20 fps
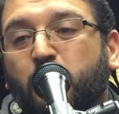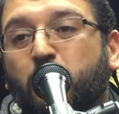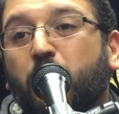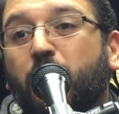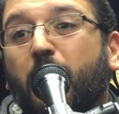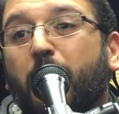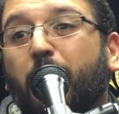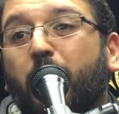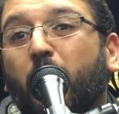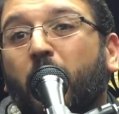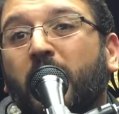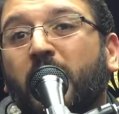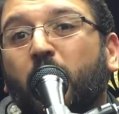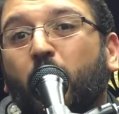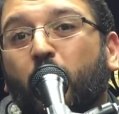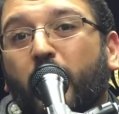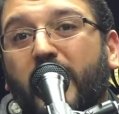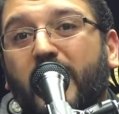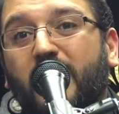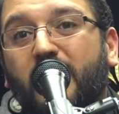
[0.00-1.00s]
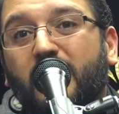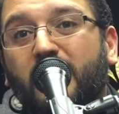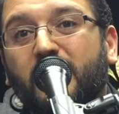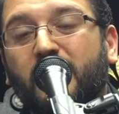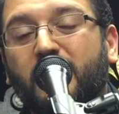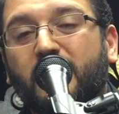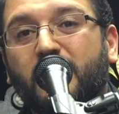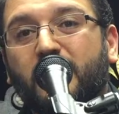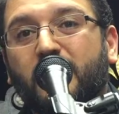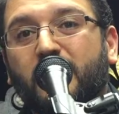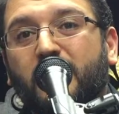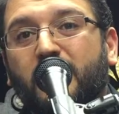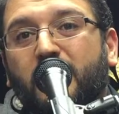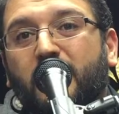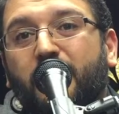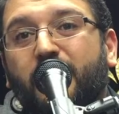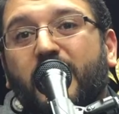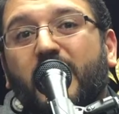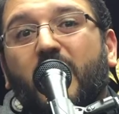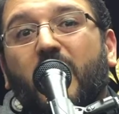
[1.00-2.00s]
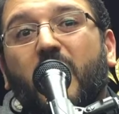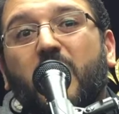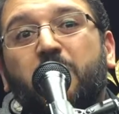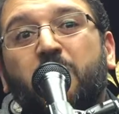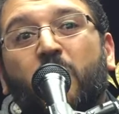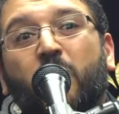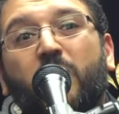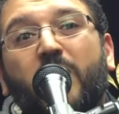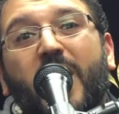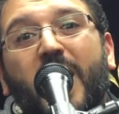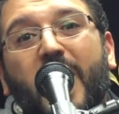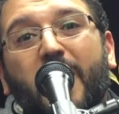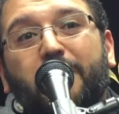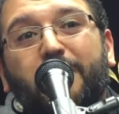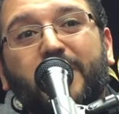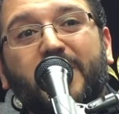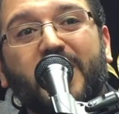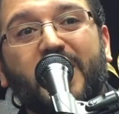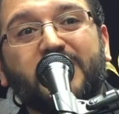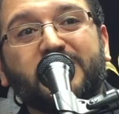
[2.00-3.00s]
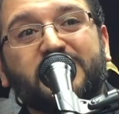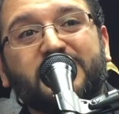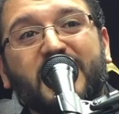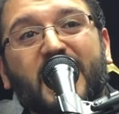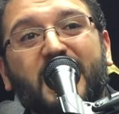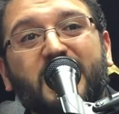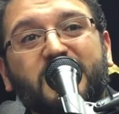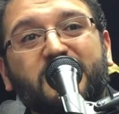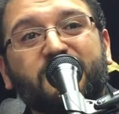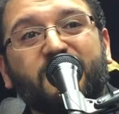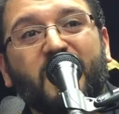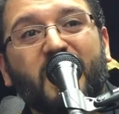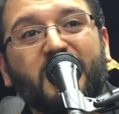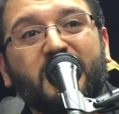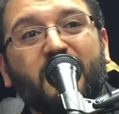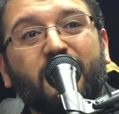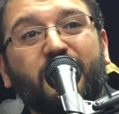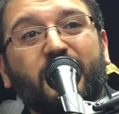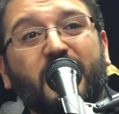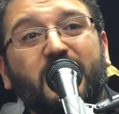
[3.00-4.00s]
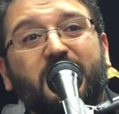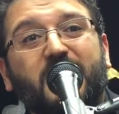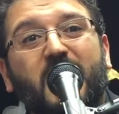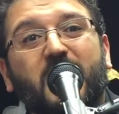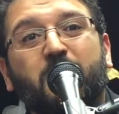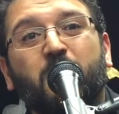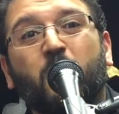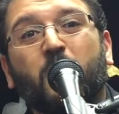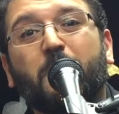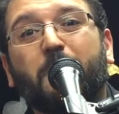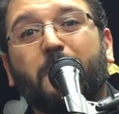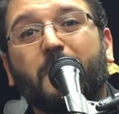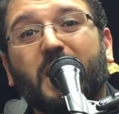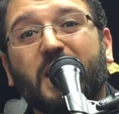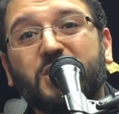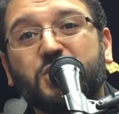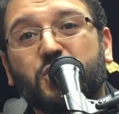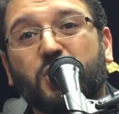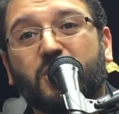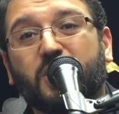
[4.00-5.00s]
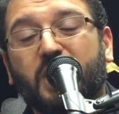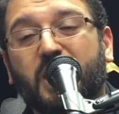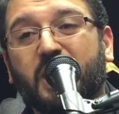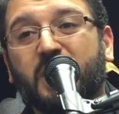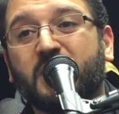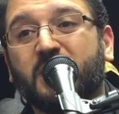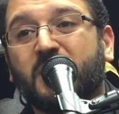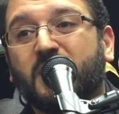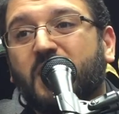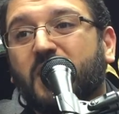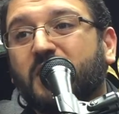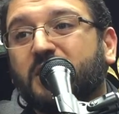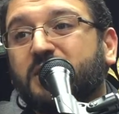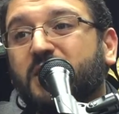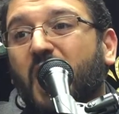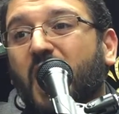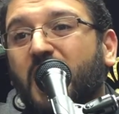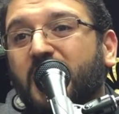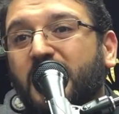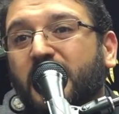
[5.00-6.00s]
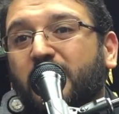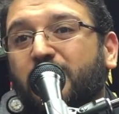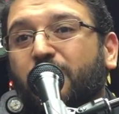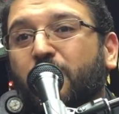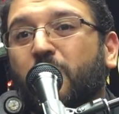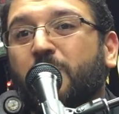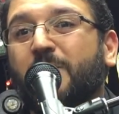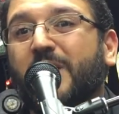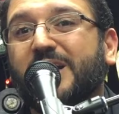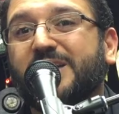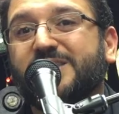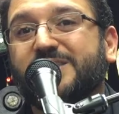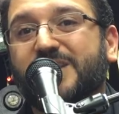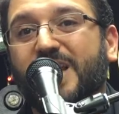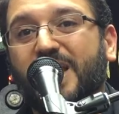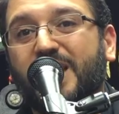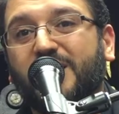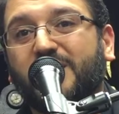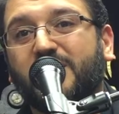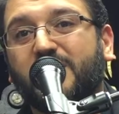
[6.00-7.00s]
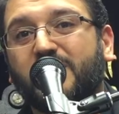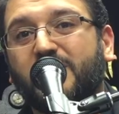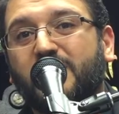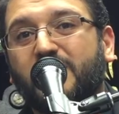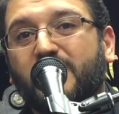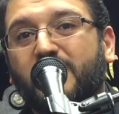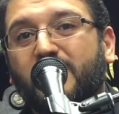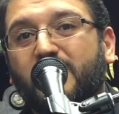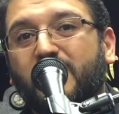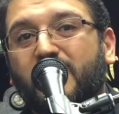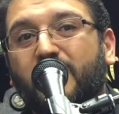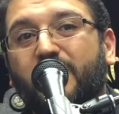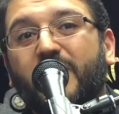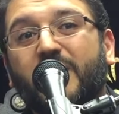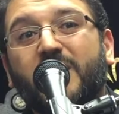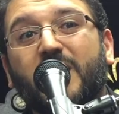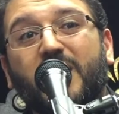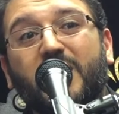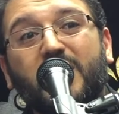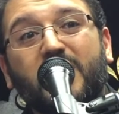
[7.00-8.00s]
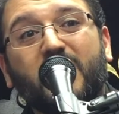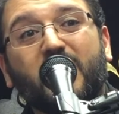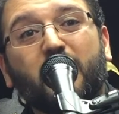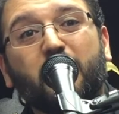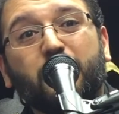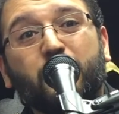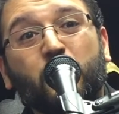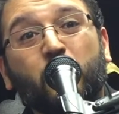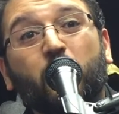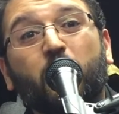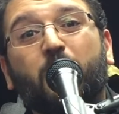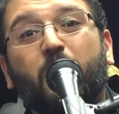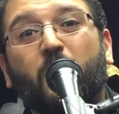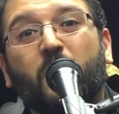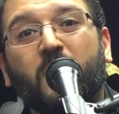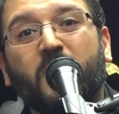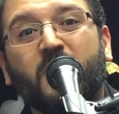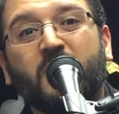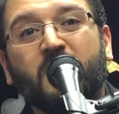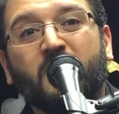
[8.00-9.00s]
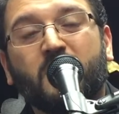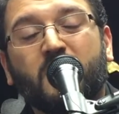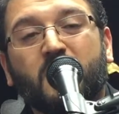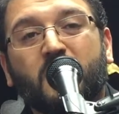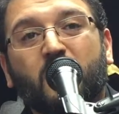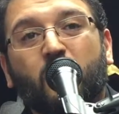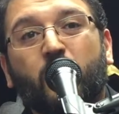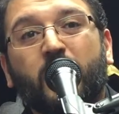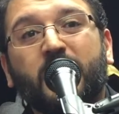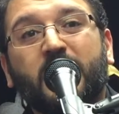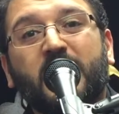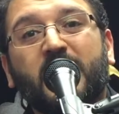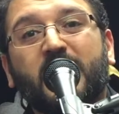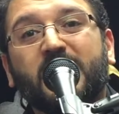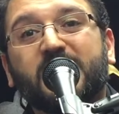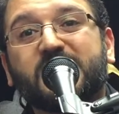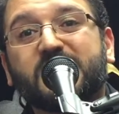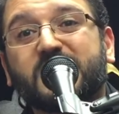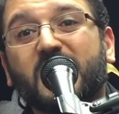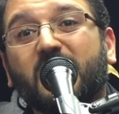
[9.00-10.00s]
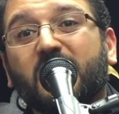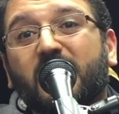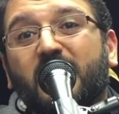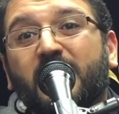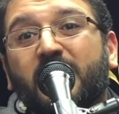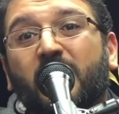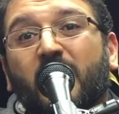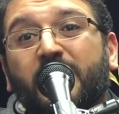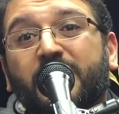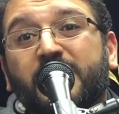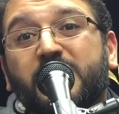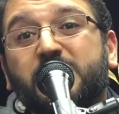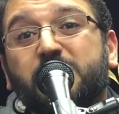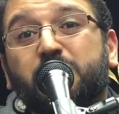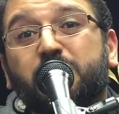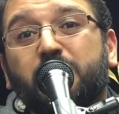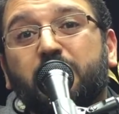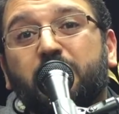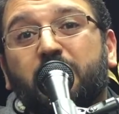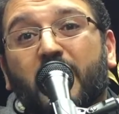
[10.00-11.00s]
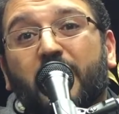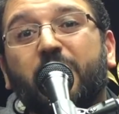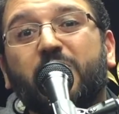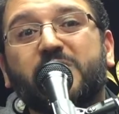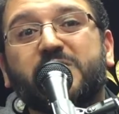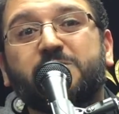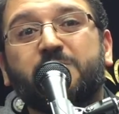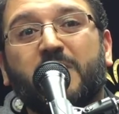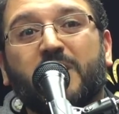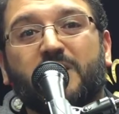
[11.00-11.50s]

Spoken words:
to the point where they are more happy and satisfied and they take more pleasure in dying for my sake than a little newborn when he is suckling on his mother's